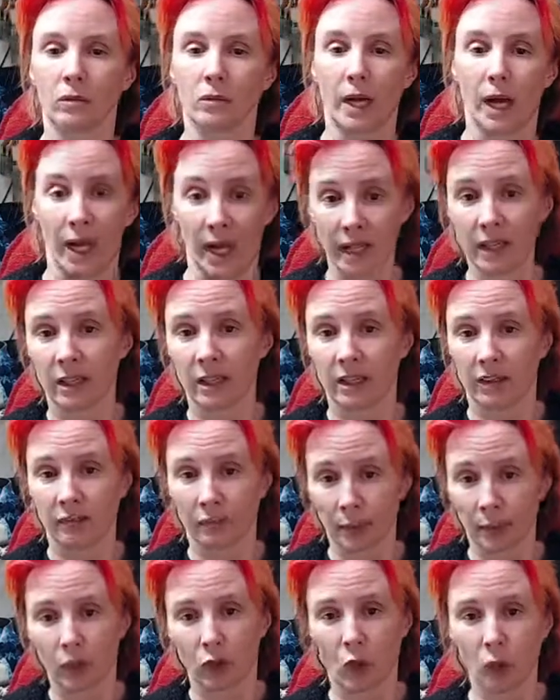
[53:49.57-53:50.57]
I have
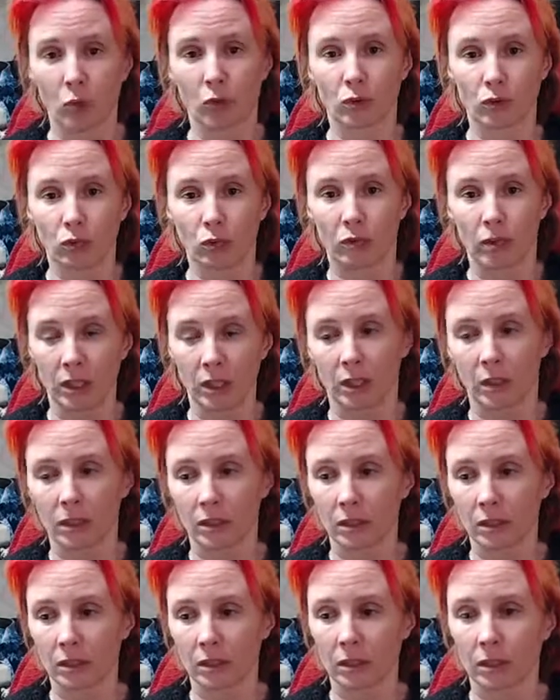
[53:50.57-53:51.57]
been known to
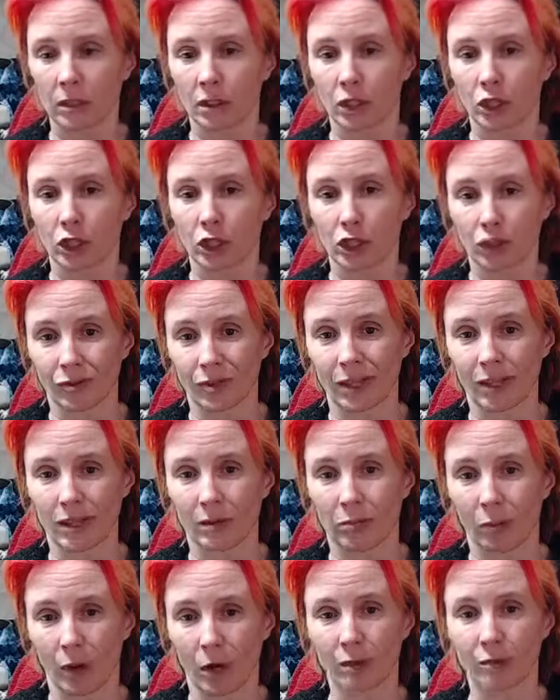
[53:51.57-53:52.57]
eat
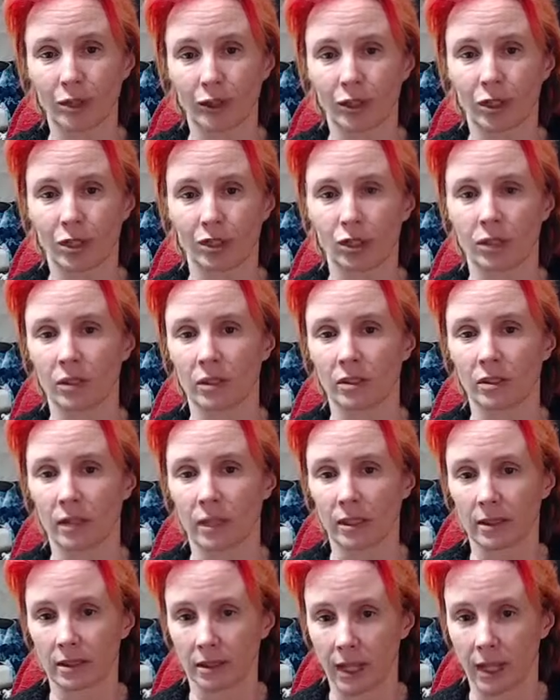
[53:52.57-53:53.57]
shredded Parmesan cheese
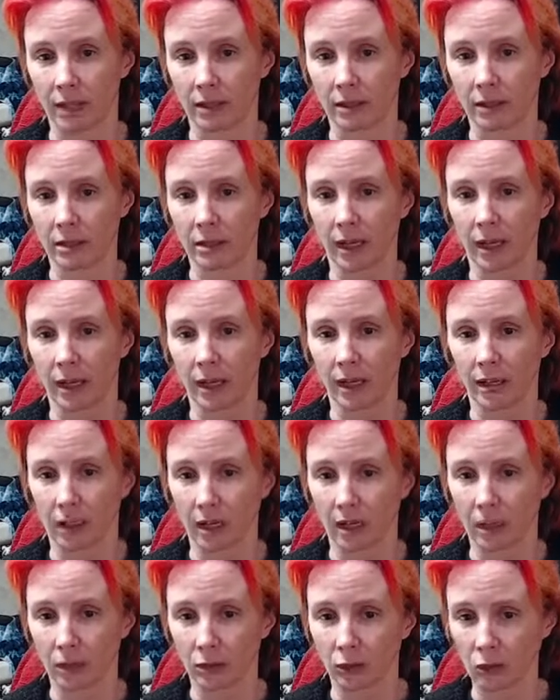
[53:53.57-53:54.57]
on salads and
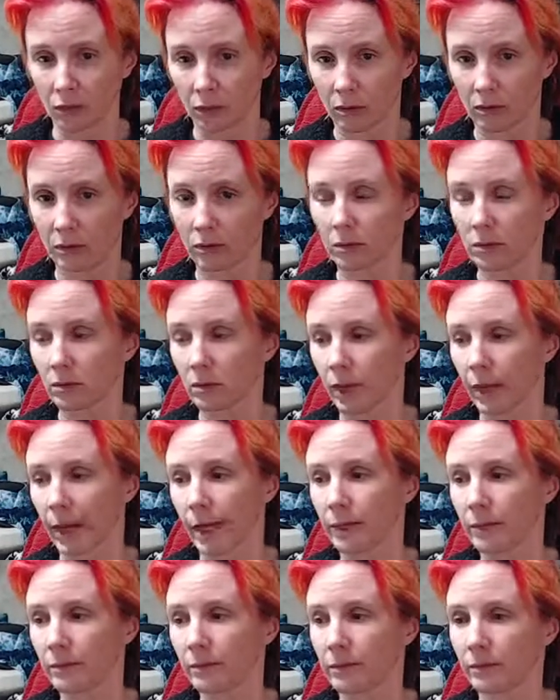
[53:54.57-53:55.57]
on noodles,
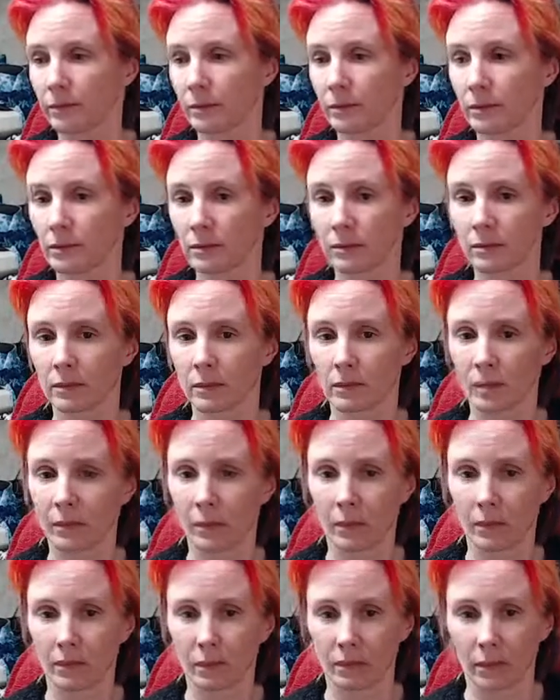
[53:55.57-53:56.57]
okay?
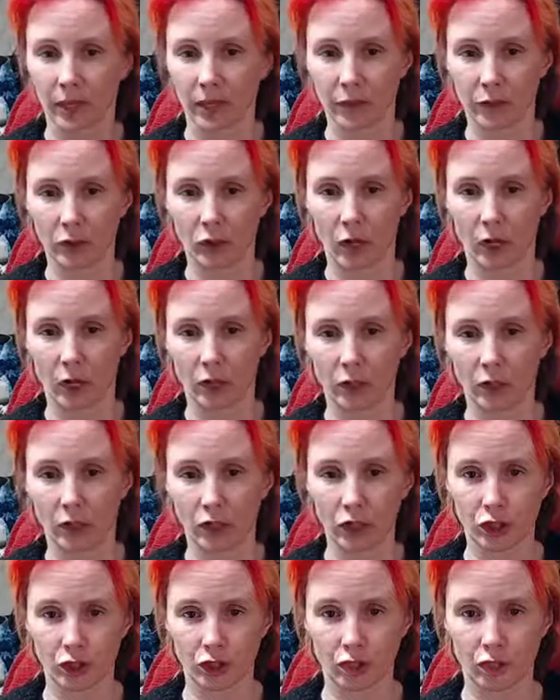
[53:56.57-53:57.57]
It's called
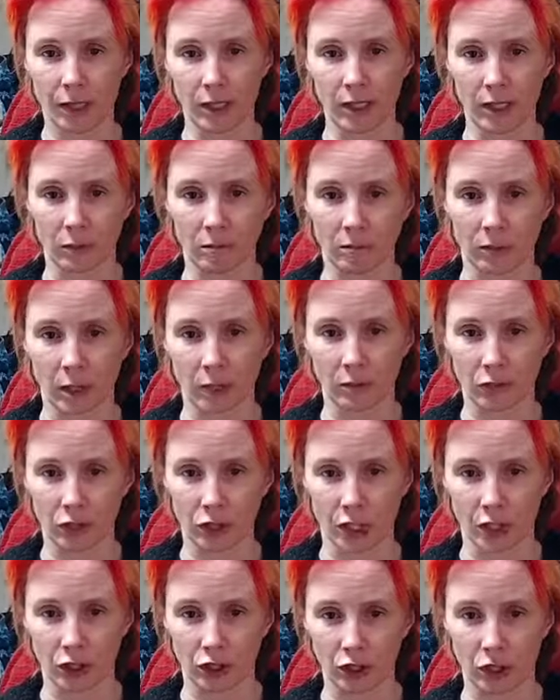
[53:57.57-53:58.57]
shredded
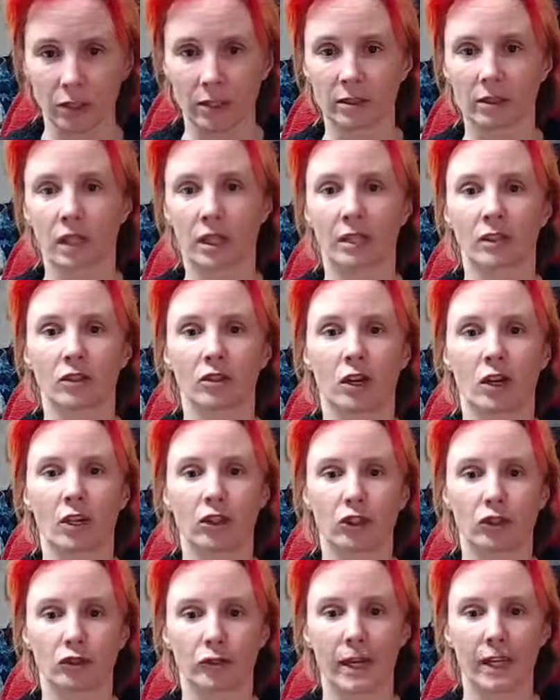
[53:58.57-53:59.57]
Parmesan cheese. It's
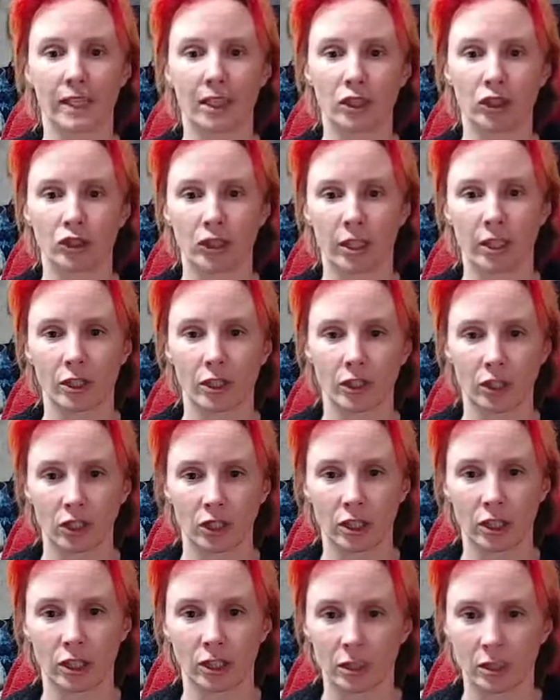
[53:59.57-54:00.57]
called shredded cheddar
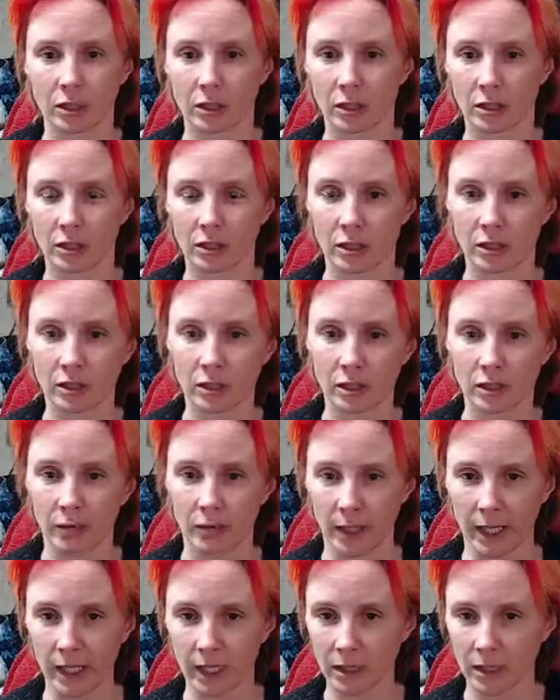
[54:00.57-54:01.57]
cheese,
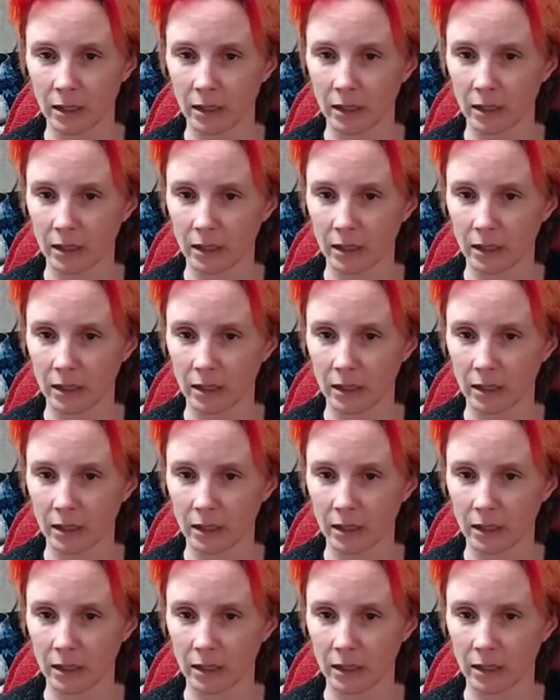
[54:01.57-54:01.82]
right?